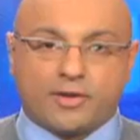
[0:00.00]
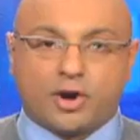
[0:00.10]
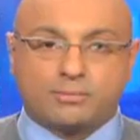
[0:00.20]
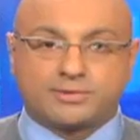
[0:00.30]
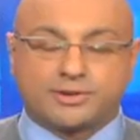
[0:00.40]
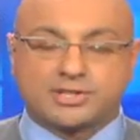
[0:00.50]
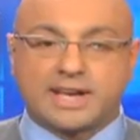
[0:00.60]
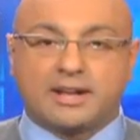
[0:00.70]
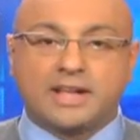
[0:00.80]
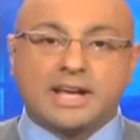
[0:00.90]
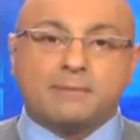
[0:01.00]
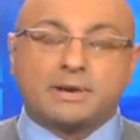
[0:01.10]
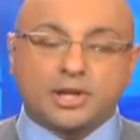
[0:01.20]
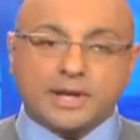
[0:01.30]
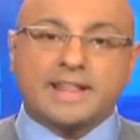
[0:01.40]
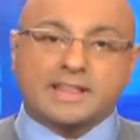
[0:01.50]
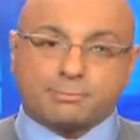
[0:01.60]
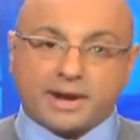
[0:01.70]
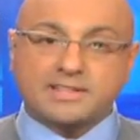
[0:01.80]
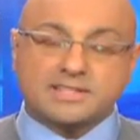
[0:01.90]
the homes for sale. But look at that.
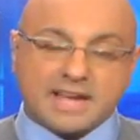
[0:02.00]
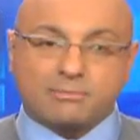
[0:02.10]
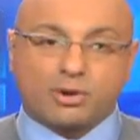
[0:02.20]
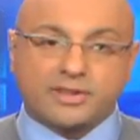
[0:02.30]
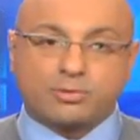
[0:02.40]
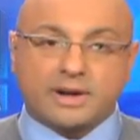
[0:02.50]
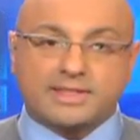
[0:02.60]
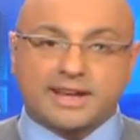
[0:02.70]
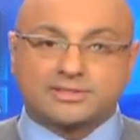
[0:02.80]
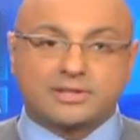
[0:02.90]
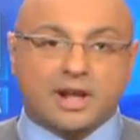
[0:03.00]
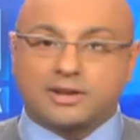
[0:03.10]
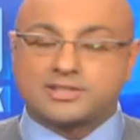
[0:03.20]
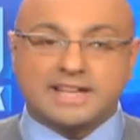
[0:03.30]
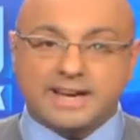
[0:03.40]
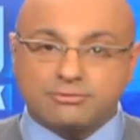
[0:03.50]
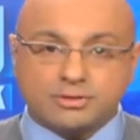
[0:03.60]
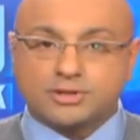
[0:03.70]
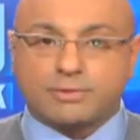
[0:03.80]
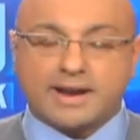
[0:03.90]
The price is down more than $20,000. The
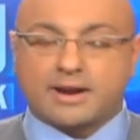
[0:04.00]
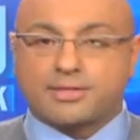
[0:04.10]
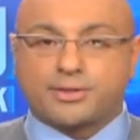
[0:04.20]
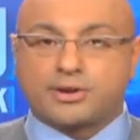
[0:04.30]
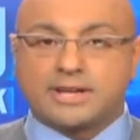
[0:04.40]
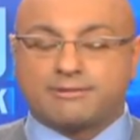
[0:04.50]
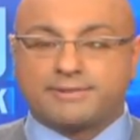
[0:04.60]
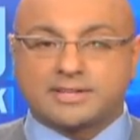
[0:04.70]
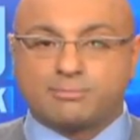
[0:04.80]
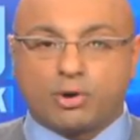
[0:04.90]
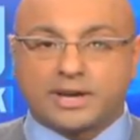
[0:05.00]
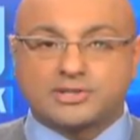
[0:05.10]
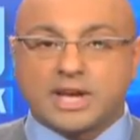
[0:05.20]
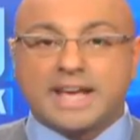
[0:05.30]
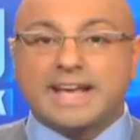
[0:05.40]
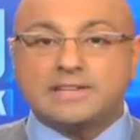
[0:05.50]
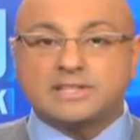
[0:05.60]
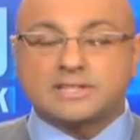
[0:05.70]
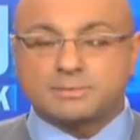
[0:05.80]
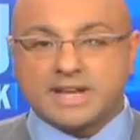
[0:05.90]
interest rate on a 30-year fixed mortgage
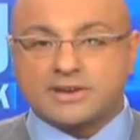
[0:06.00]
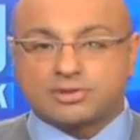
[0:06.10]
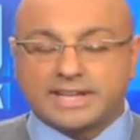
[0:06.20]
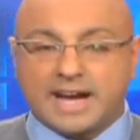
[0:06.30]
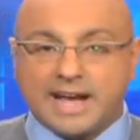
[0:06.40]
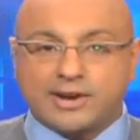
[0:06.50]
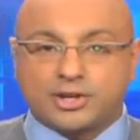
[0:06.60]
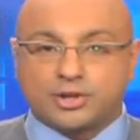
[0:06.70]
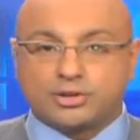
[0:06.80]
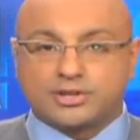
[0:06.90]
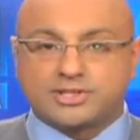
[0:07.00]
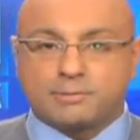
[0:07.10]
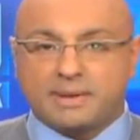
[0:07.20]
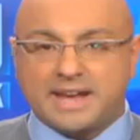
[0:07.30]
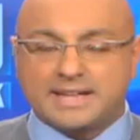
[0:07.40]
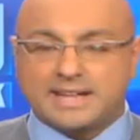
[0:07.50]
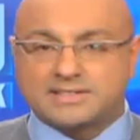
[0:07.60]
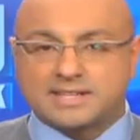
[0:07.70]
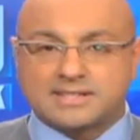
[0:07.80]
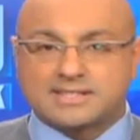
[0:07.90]
isn't substantially higher. You, are still paying in
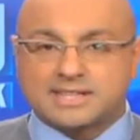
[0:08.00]
that 6 to